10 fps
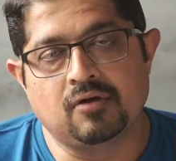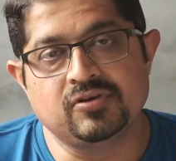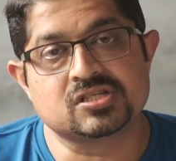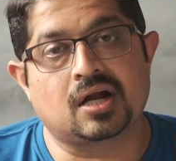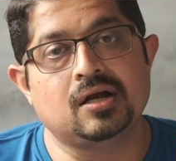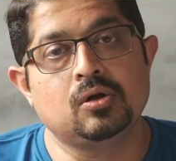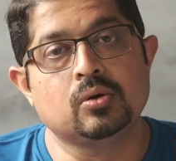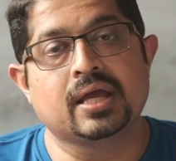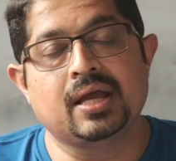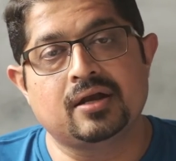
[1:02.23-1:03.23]
We started
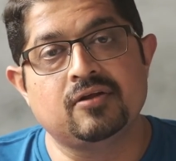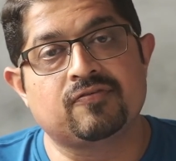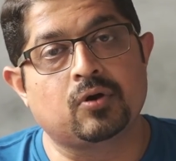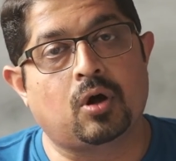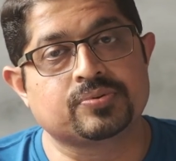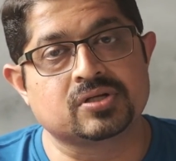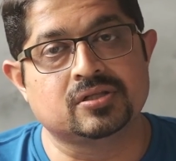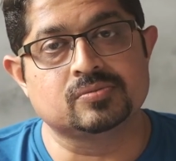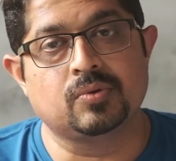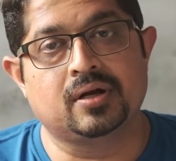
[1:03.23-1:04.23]
looking at different
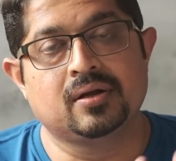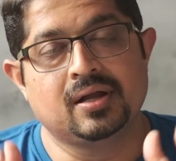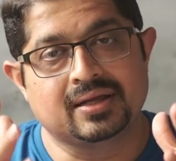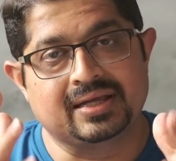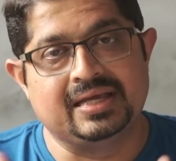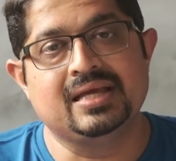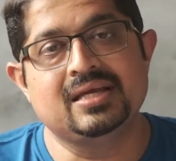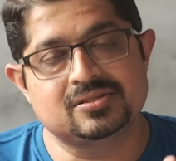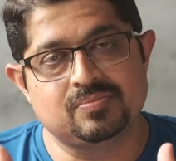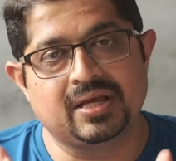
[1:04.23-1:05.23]
options, but
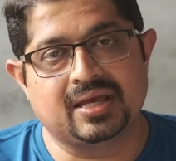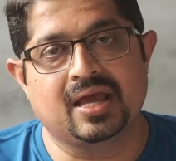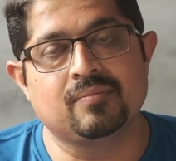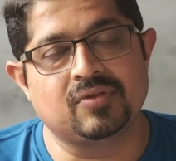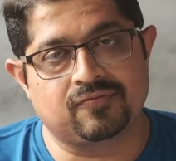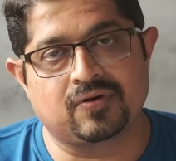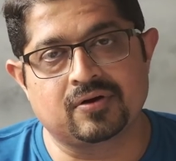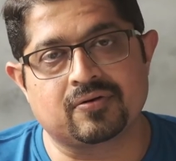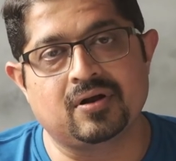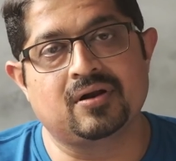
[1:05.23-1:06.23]
Geese became the
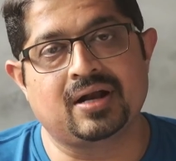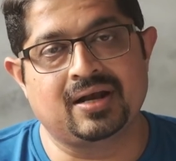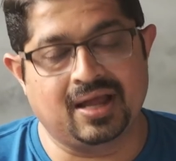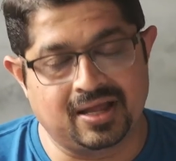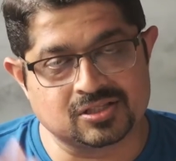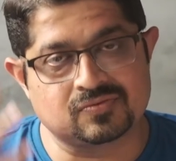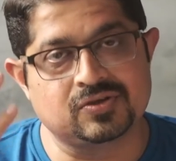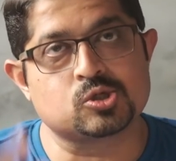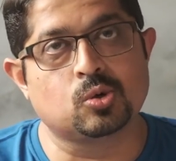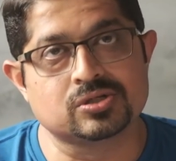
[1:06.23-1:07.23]
front runner, and hence
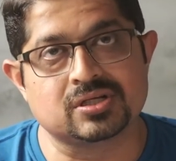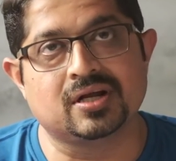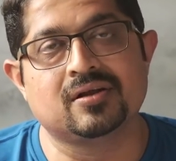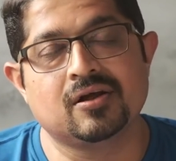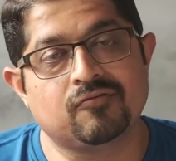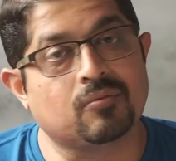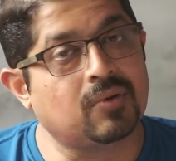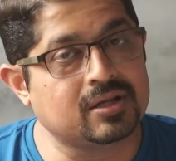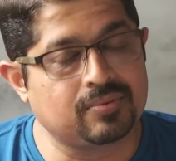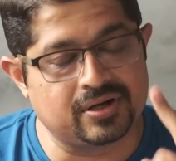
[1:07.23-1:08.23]
we chose it for
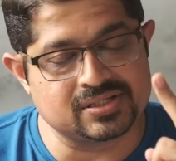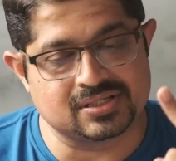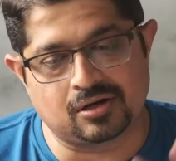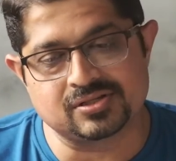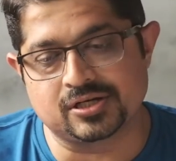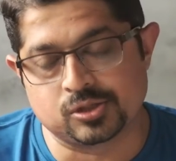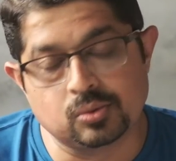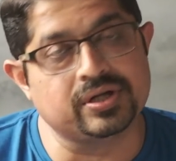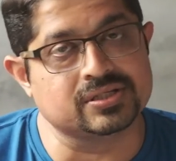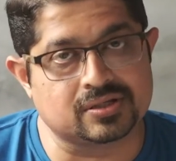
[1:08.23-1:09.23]
multiple reasons. I'll say
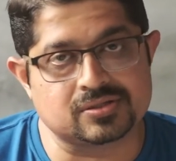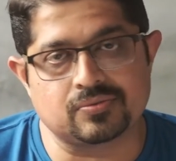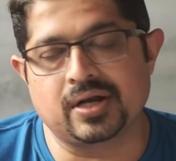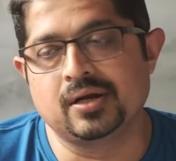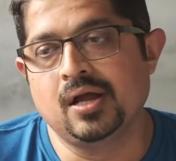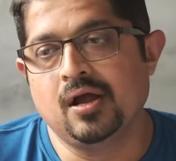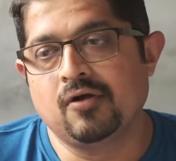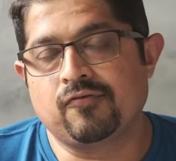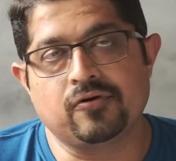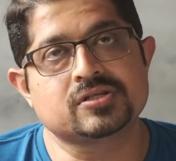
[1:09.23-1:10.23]
two reasons, right?
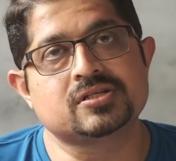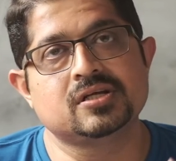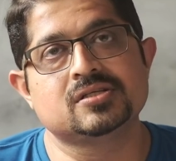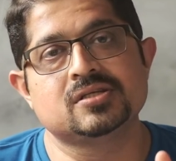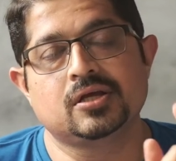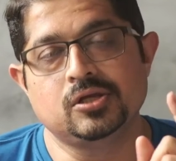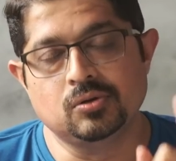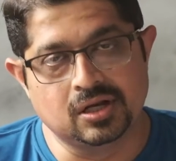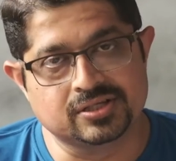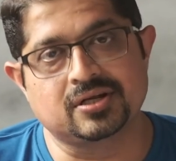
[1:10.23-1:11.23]
First is you
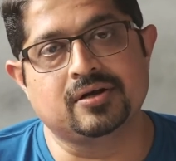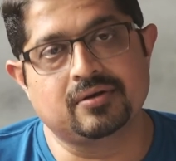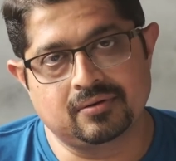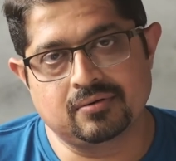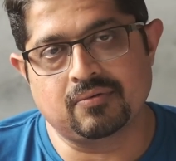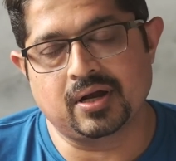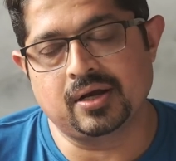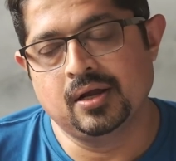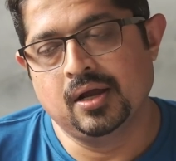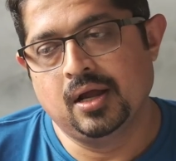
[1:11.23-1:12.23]
listen, right?